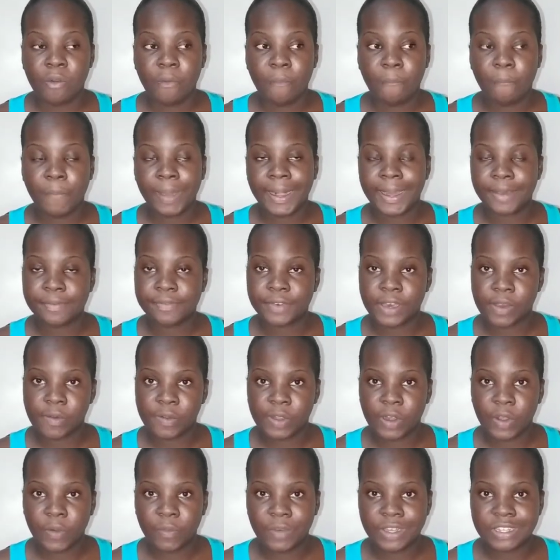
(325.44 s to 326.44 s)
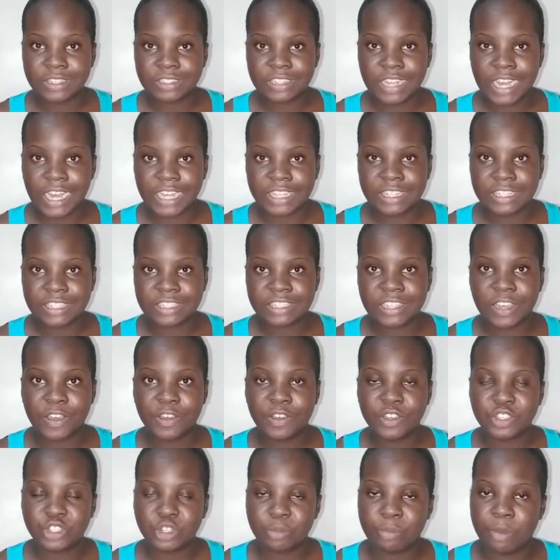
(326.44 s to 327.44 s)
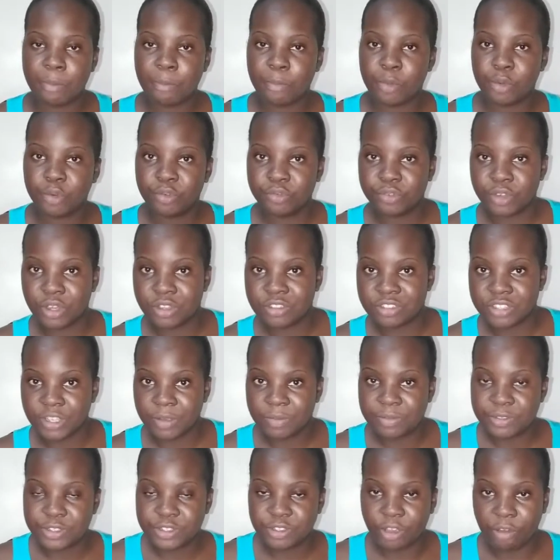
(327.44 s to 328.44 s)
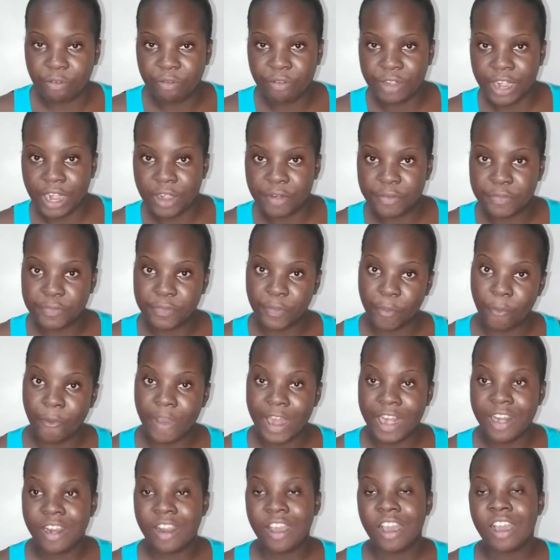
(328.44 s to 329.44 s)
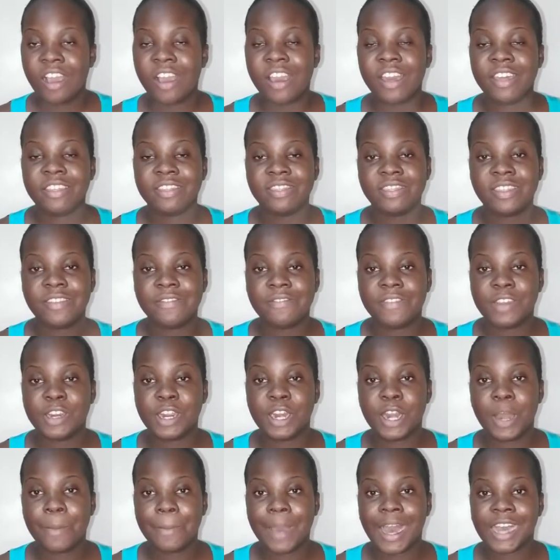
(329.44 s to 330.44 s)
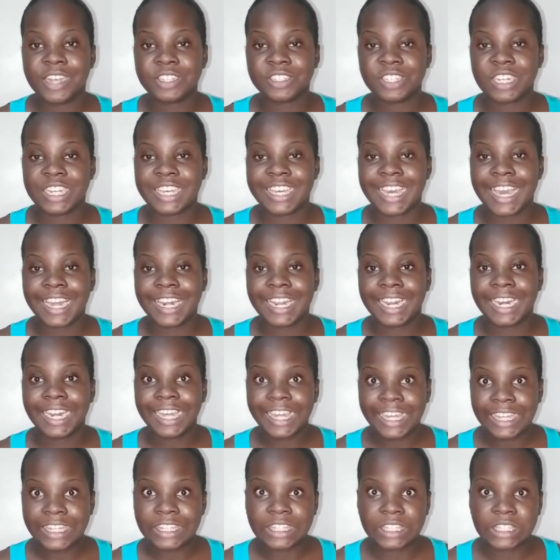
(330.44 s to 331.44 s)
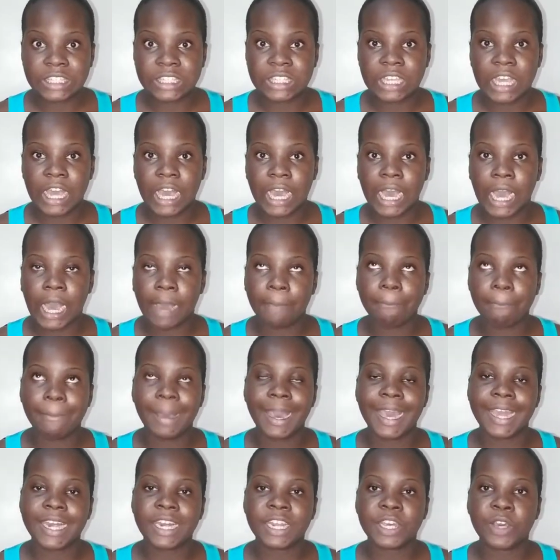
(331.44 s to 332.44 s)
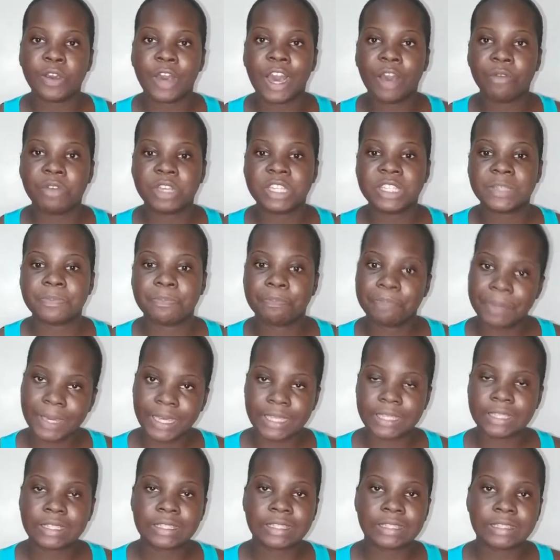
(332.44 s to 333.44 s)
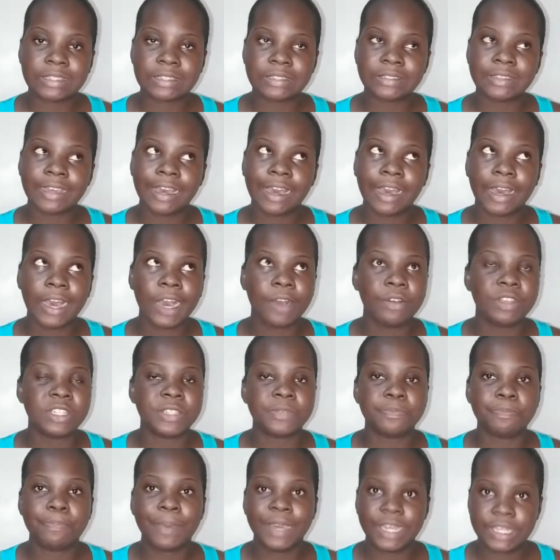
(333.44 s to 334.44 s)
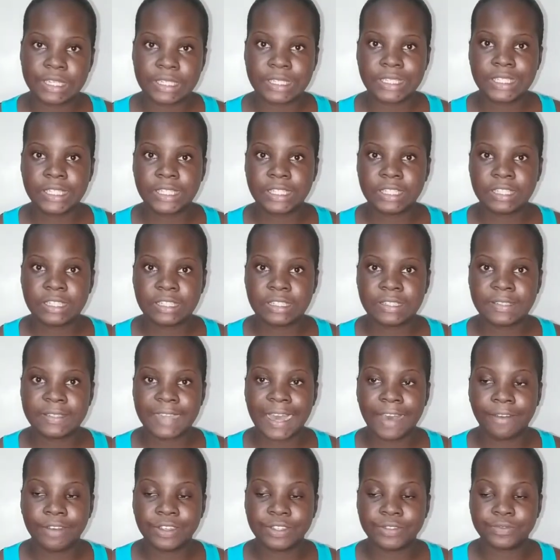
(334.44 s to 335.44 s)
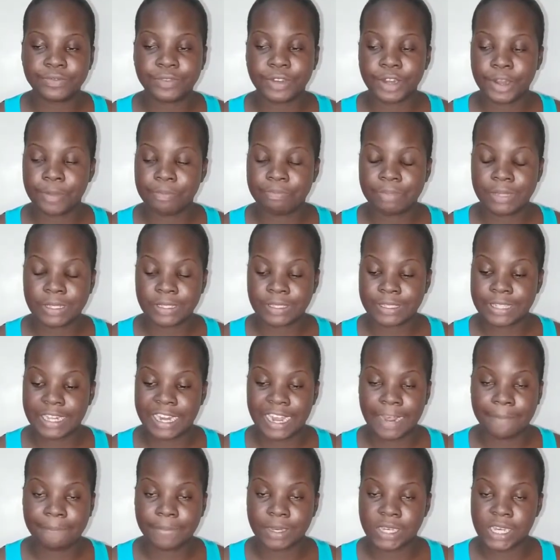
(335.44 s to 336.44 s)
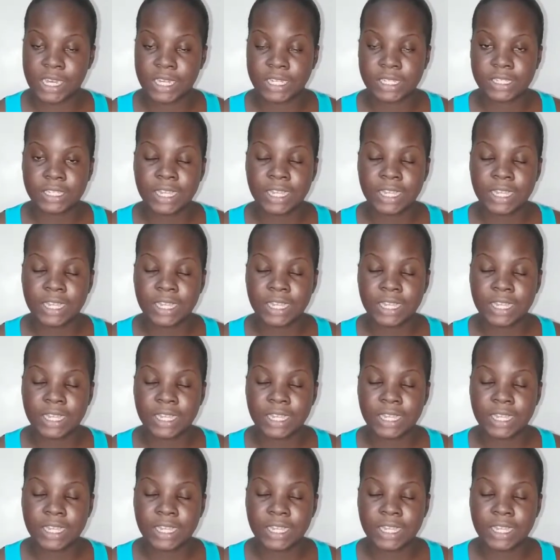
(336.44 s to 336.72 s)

what I found out was that to me move on some stuff not the phone the video them actually get deleted mind you I was pissed I was pissed I was very pissed to that point